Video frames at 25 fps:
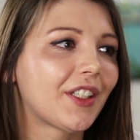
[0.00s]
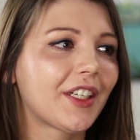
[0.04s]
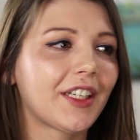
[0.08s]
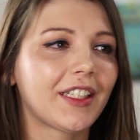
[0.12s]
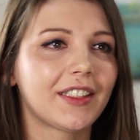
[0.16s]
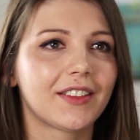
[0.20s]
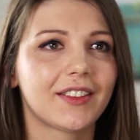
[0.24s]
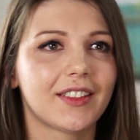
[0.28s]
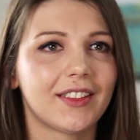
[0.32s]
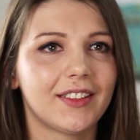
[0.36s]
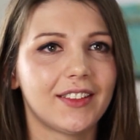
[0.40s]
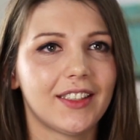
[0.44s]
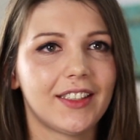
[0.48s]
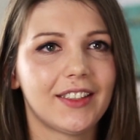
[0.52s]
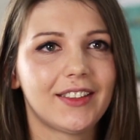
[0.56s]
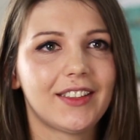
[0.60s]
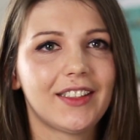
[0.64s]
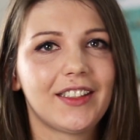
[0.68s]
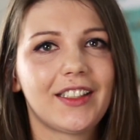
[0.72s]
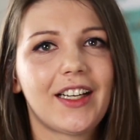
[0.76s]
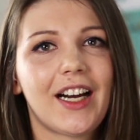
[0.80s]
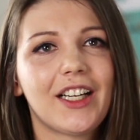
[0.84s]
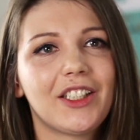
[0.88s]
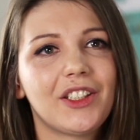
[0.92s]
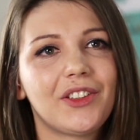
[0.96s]
you're going to a
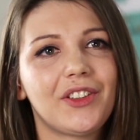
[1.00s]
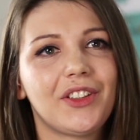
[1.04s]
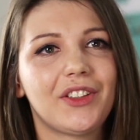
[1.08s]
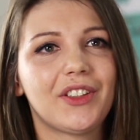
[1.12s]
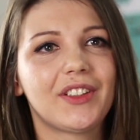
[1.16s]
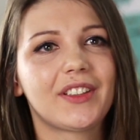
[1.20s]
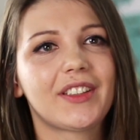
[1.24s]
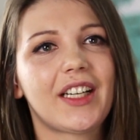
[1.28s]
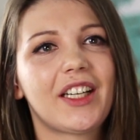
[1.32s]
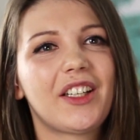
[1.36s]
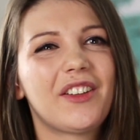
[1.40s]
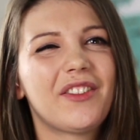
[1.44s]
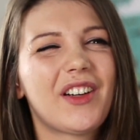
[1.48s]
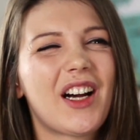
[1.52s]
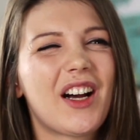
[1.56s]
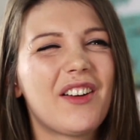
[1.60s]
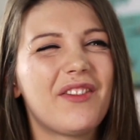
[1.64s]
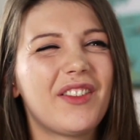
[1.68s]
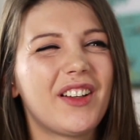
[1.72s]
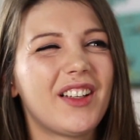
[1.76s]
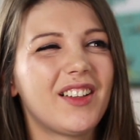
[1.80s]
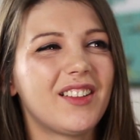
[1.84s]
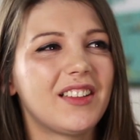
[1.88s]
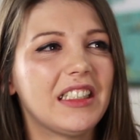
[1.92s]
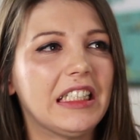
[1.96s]
certain country, just kind of
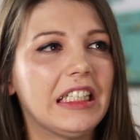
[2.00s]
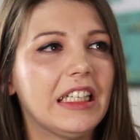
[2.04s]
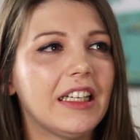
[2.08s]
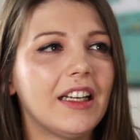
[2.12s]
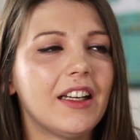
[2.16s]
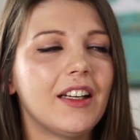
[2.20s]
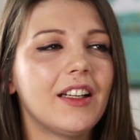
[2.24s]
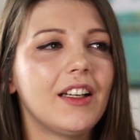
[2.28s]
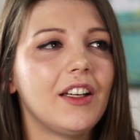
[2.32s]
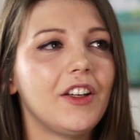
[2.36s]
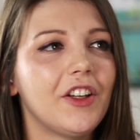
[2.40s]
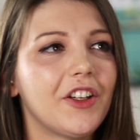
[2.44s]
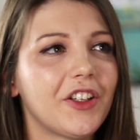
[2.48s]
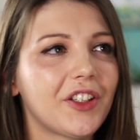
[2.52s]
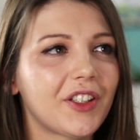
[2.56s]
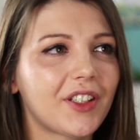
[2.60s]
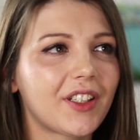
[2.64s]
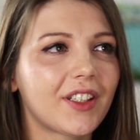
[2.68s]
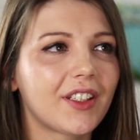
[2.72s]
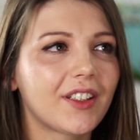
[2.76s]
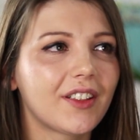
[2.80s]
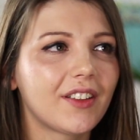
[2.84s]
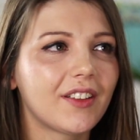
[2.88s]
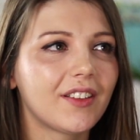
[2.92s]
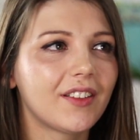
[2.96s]
have a look,
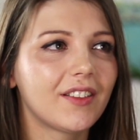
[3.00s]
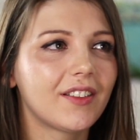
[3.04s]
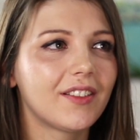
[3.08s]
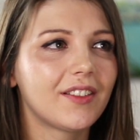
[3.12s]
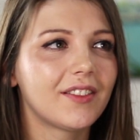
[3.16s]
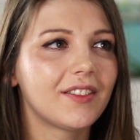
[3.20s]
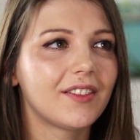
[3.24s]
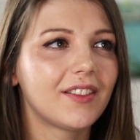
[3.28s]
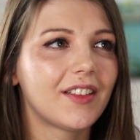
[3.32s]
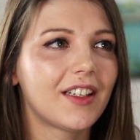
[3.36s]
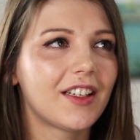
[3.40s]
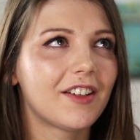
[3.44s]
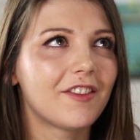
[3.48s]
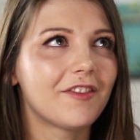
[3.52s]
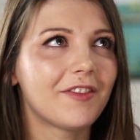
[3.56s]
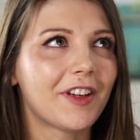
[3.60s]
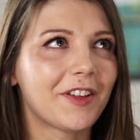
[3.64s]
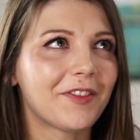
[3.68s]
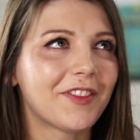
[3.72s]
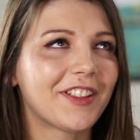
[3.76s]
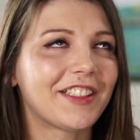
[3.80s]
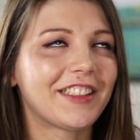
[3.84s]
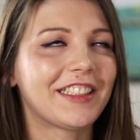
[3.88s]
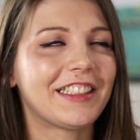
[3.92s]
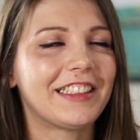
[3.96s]

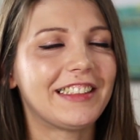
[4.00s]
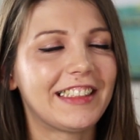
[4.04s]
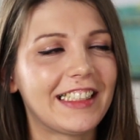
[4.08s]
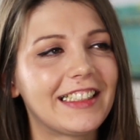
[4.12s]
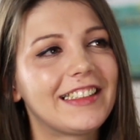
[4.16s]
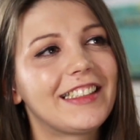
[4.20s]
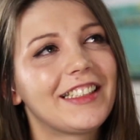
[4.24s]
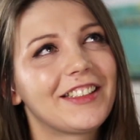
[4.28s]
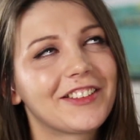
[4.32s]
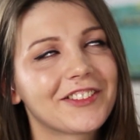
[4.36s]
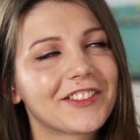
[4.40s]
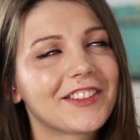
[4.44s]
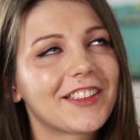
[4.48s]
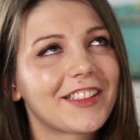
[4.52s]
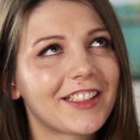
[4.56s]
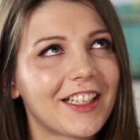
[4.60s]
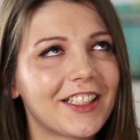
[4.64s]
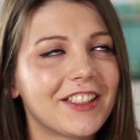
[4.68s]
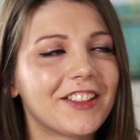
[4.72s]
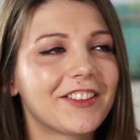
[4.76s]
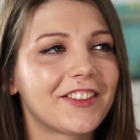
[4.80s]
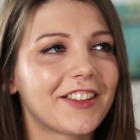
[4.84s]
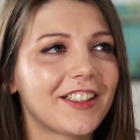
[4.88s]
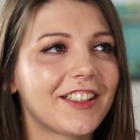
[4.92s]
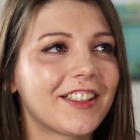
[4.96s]
maybe at the city, not the
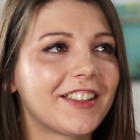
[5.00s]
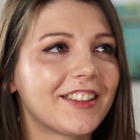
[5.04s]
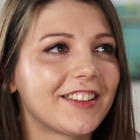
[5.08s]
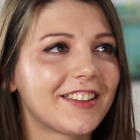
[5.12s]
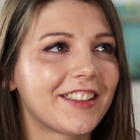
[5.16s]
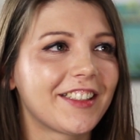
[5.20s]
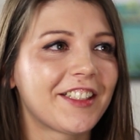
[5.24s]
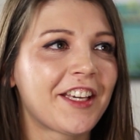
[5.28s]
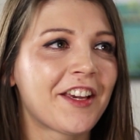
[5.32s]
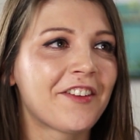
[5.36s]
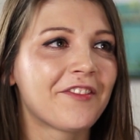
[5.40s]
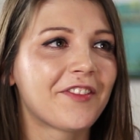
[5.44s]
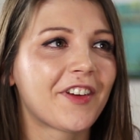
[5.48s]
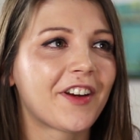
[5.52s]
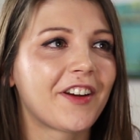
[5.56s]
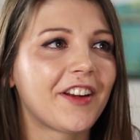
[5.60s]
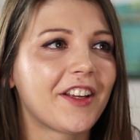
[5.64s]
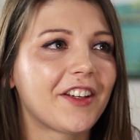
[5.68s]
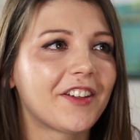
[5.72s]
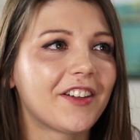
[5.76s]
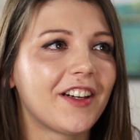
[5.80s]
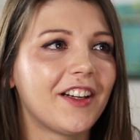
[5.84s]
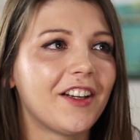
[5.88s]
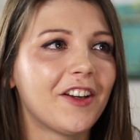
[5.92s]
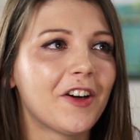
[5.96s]
country, because they can
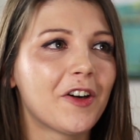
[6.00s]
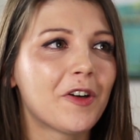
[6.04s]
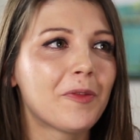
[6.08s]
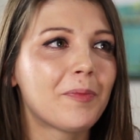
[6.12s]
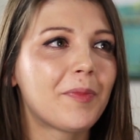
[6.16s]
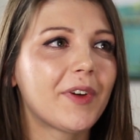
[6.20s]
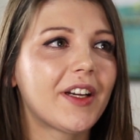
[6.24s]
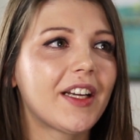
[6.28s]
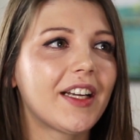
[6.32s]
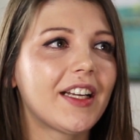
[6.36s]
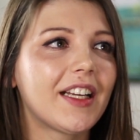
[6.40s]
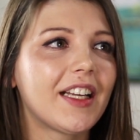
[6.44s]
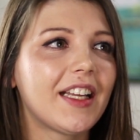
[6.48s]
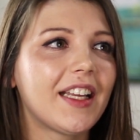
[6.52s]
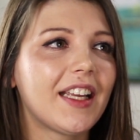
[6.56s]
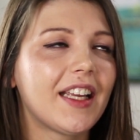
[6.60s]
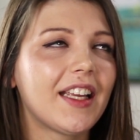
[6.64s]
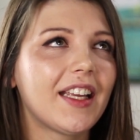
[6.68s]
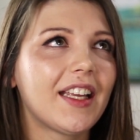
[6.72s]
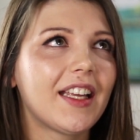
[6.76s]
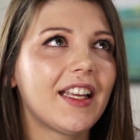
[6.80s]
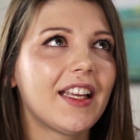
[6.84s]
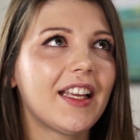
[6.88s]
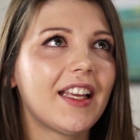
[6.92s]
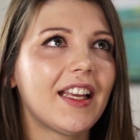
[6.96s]
vary quite a lot. But
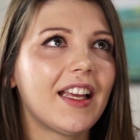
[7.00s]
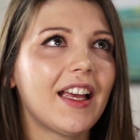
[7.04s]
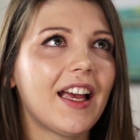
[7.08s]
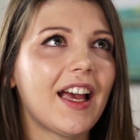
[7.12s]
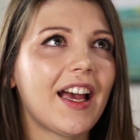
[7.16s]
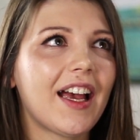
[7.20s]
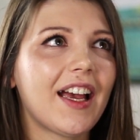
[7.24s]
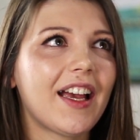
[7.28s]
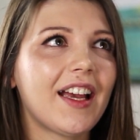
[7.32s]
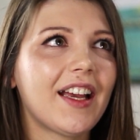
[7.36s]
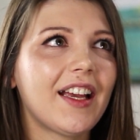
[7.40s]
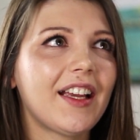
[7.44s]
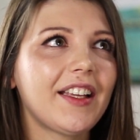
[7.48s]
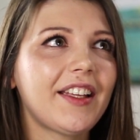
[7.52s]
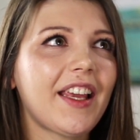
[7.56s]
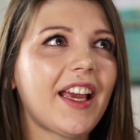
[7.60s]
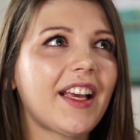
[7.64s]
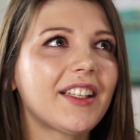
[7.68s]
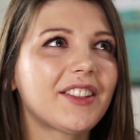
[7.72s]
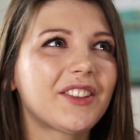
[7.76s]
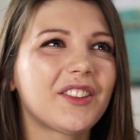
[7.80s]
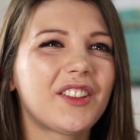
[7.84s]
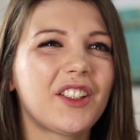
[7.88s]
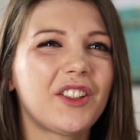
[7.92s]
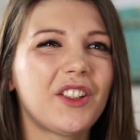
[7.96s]

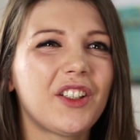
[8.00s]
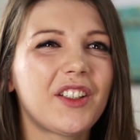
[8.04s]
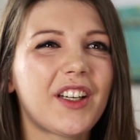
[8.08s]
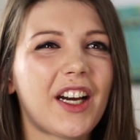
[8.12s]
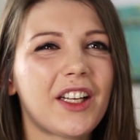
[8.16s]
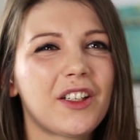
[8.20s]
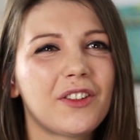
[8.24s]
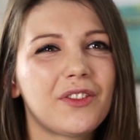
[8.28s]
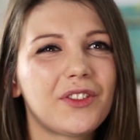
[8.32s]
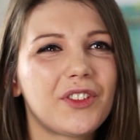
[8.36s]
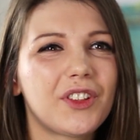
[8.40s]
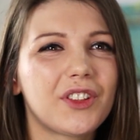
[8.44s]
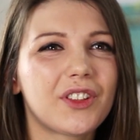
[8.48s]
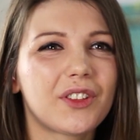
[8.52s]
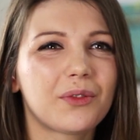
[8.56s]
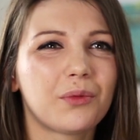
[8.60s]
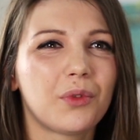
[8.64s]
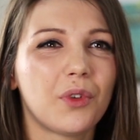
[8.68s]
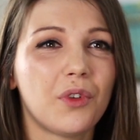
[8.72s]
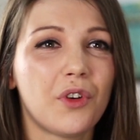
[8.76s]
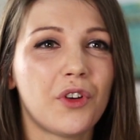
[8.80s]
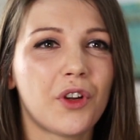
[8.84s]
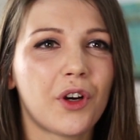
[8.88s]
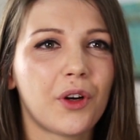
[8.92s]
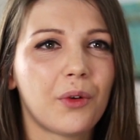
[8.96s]
yeah, so then you kind of just
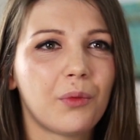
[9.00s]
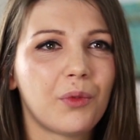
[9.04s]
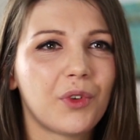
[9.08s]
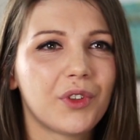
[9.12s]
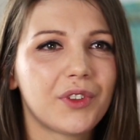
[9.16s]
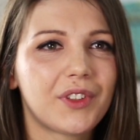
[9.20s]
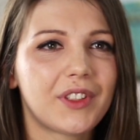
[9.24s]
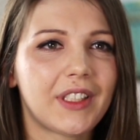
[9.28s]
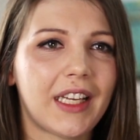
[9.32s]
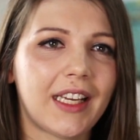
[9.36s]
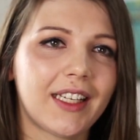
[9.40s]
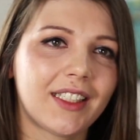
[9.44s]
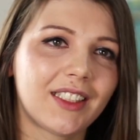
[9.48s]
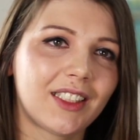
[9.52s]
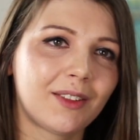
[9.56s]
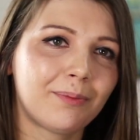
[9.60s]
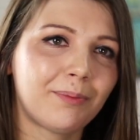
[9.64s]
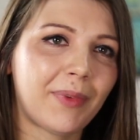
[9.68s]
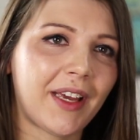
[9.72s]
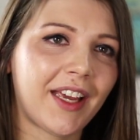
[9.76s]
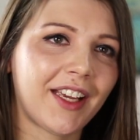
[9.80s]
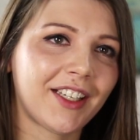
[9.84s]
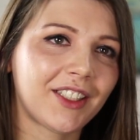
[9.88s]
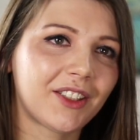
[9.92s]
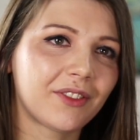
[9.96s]
will know what to
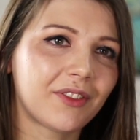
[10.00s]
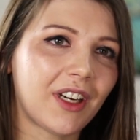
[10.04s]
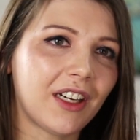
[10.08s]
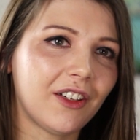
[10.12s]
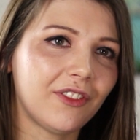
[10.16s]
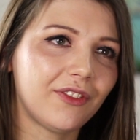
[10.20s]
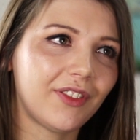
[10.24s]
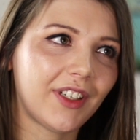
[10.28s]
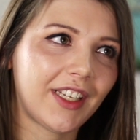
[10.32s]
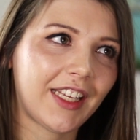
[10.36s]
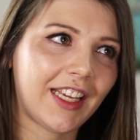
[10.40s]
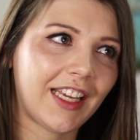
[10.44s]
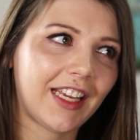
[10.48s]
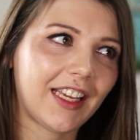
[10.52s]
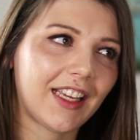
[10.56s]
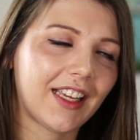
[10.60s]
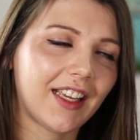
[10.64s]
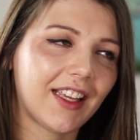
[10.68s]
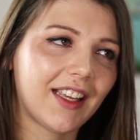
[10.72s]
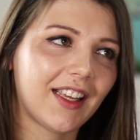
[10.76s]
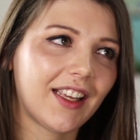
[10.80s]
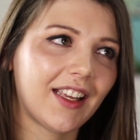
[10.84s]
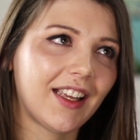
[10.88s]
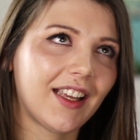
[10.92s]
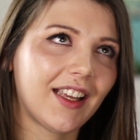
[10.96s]
expect roughly.